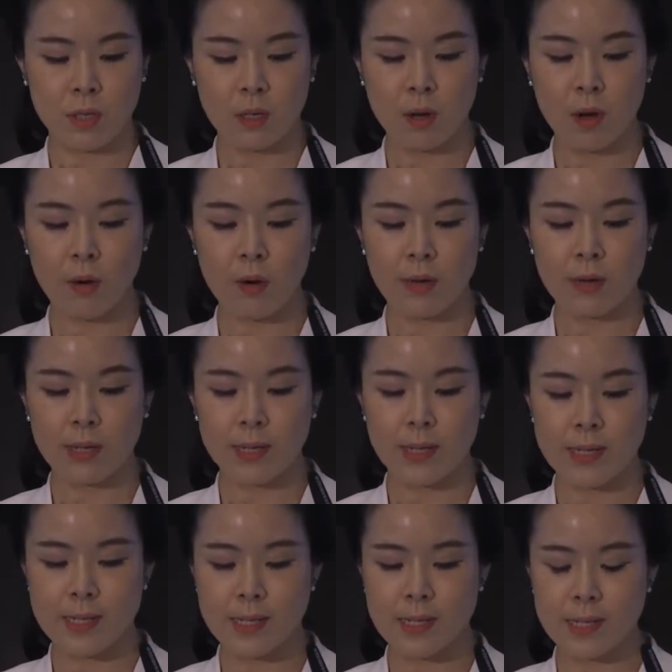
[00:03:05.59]

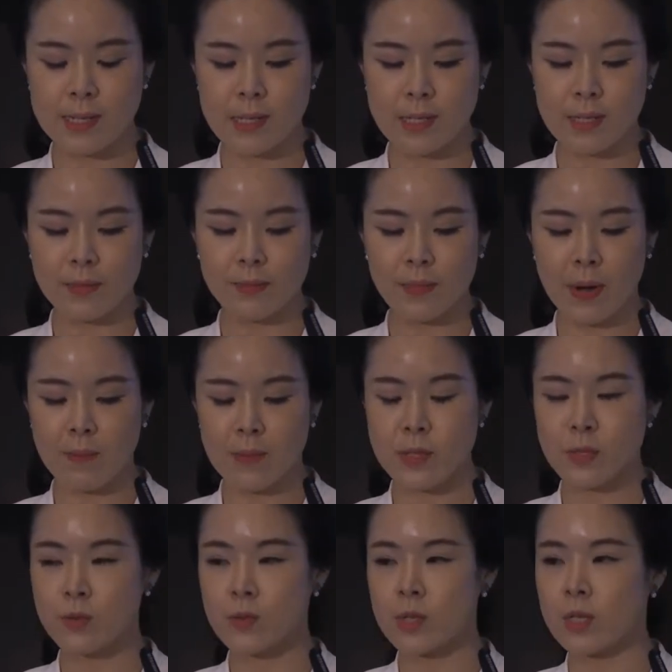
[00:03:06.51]
Currently, 16
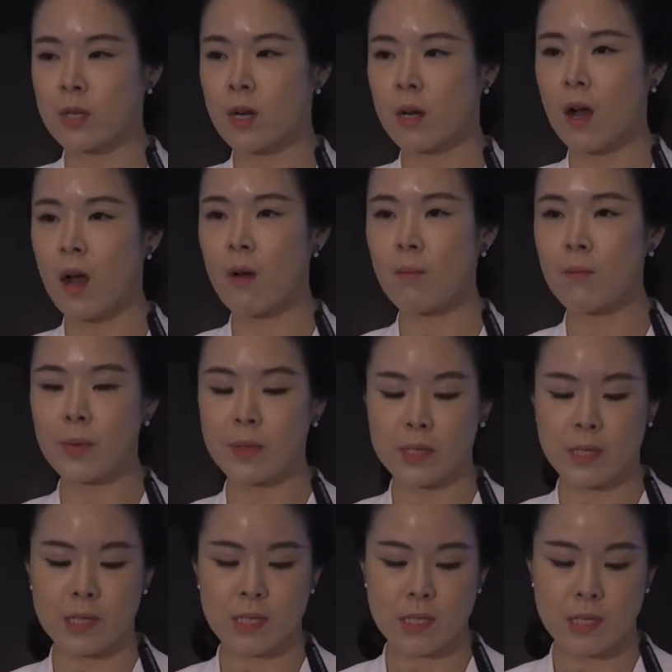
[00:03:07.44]
pharmaceutical
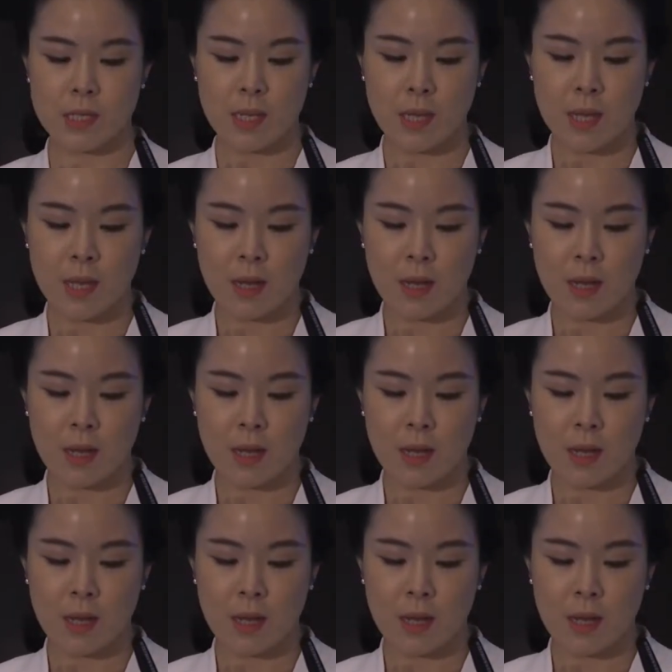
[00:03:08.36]
companies